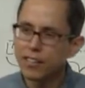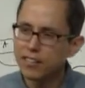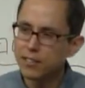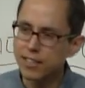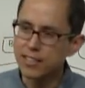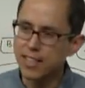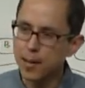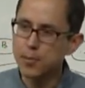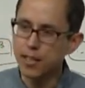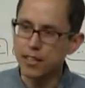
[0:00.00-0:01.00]
So that's an
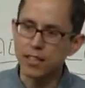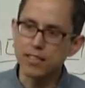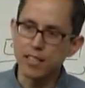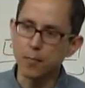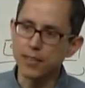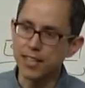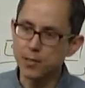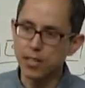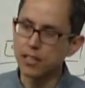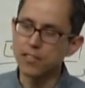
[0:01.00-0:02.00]
abstract concept, but that's
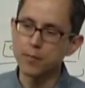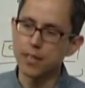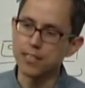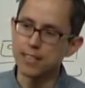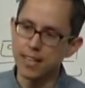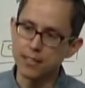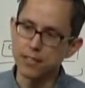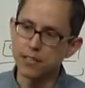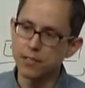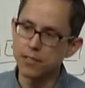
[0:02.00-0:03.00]
what I loved about
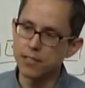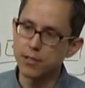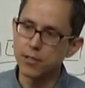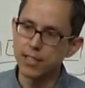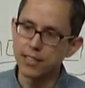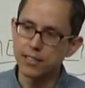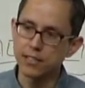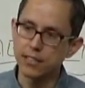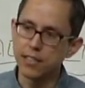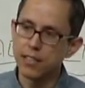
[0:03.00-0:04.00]
Zazzle, was you could
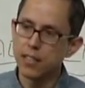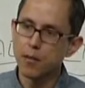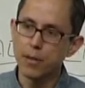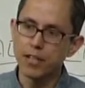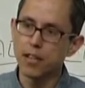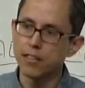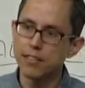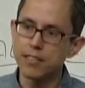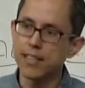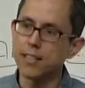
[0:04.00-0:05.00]
actually be an
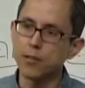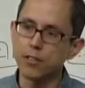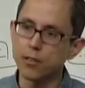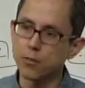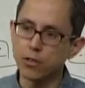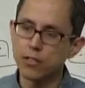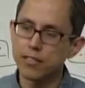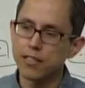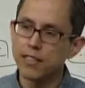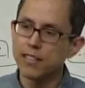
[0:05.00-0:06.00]
artist anywhere in the
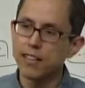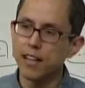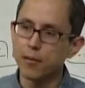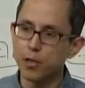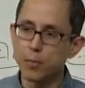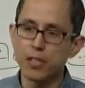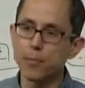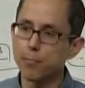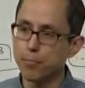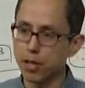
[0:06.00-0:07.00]
world, um, go put a
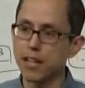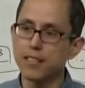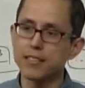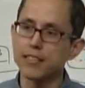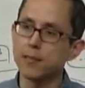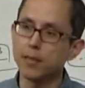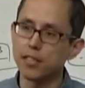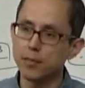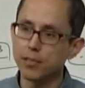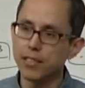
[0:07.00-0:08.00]
product into the
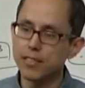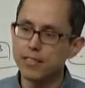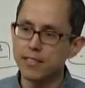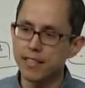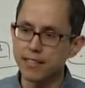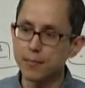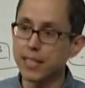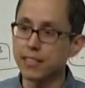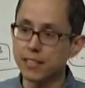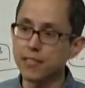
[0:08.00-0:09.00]
marketplace, and then
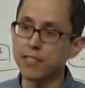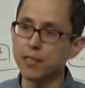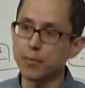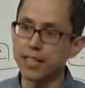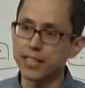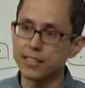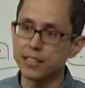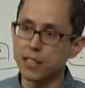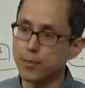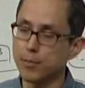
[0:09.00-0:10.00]
make a living by actually
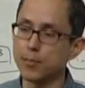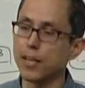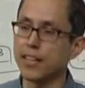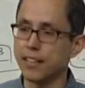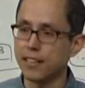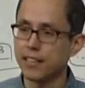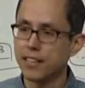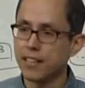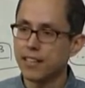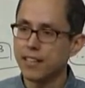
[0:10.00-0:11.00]
other people buying it.
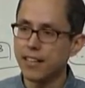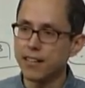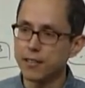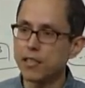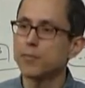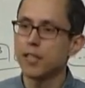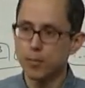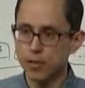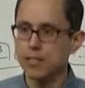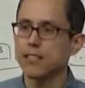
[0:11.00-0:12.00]
And there's other
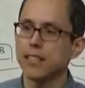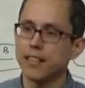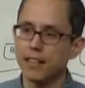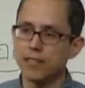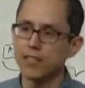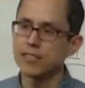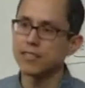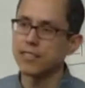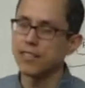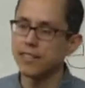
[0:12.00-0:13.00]
marketplaces like that, obviously,
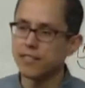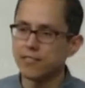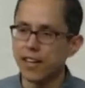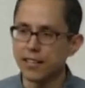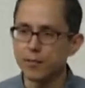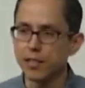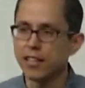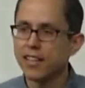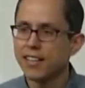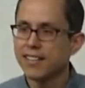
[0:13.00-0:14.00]
today in effect. But
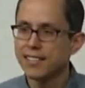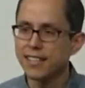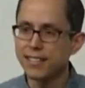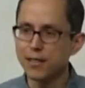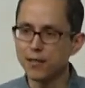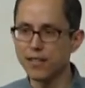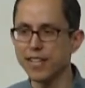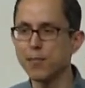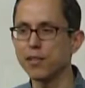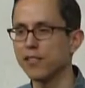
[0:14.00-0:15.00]
this idea of
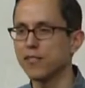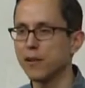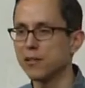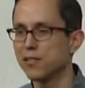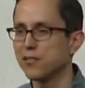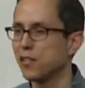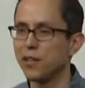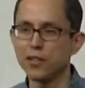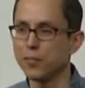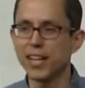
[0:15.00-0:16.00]
enabling folks to follow
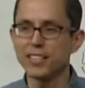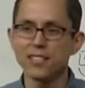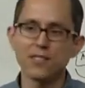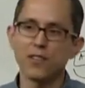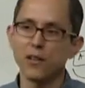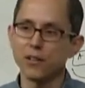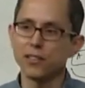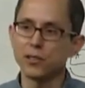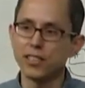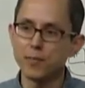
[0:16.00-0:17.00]
their passions, follow their
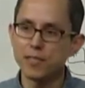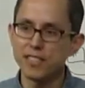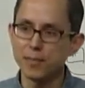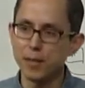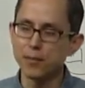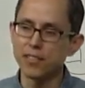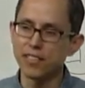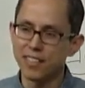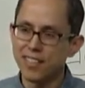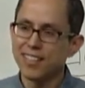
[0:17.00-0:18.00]
dreams, and be able to
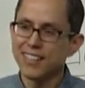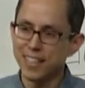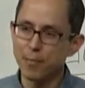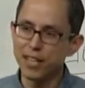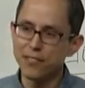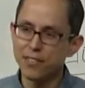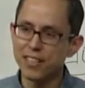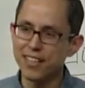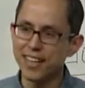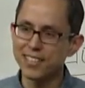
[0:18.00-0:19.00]
get paid for it
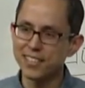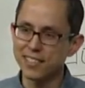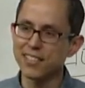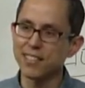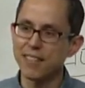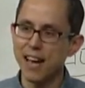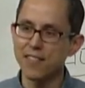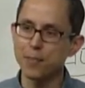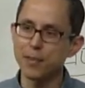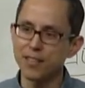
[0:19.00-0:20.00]
and actually have
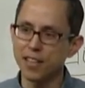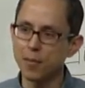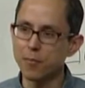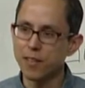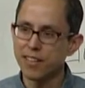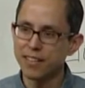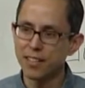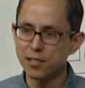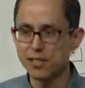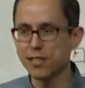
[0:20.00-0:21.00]
that become
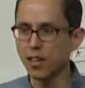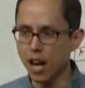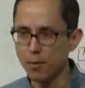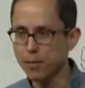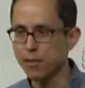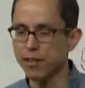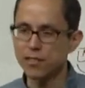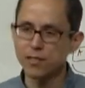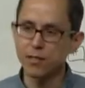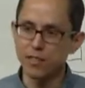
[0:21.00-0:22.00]
not just their hobby, but
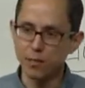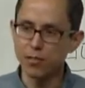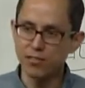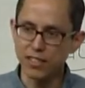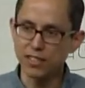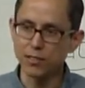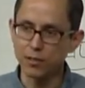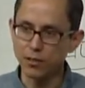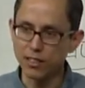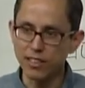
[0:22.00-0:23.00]
also their professional
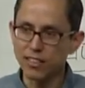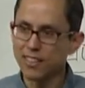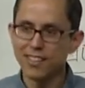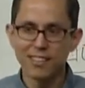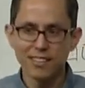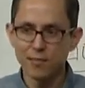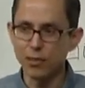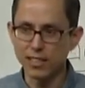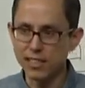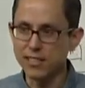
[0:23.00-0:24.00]
career
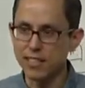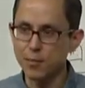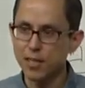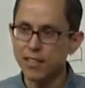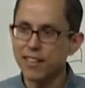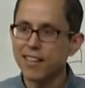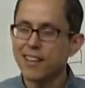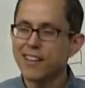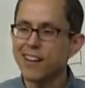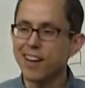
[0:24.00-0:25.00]
really excited me.
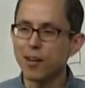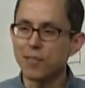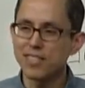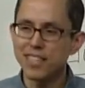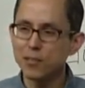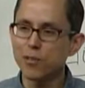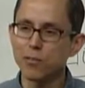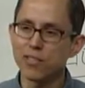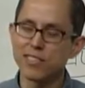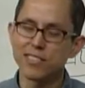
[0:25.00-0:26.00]
Um, the second one
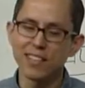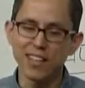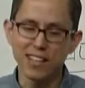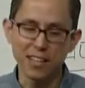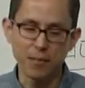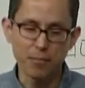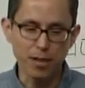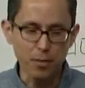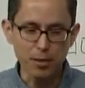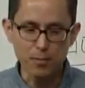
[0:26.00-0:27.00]
was uh,
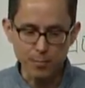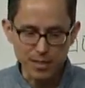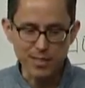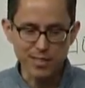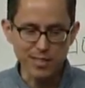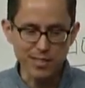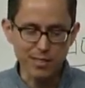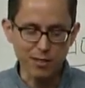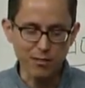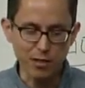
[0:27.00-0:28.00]
problems, businesses that
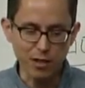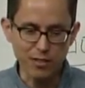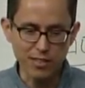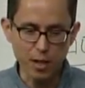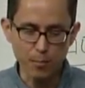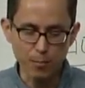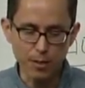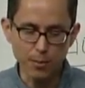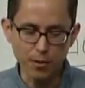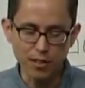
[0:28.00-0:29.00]
are involved in helping
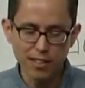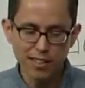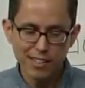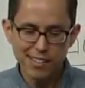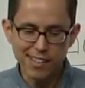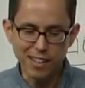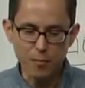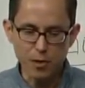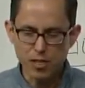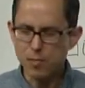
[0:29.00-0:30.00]
people um,
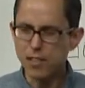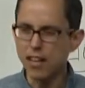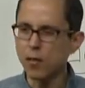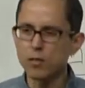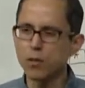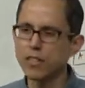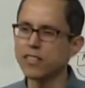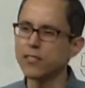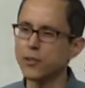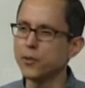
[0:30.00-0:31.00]
do something they always wanted to
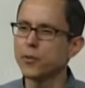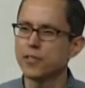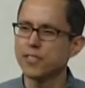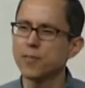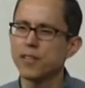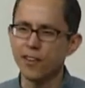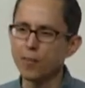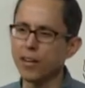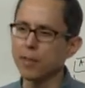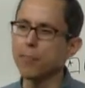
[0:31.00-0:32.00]
do. There's something there
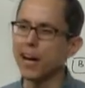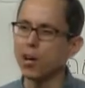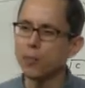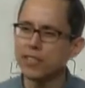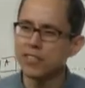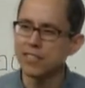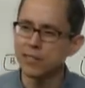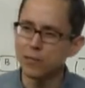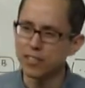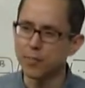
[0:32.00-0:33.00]
about empowerment that's
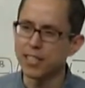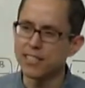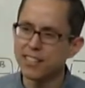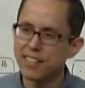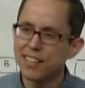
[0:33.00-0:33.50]
really amazing.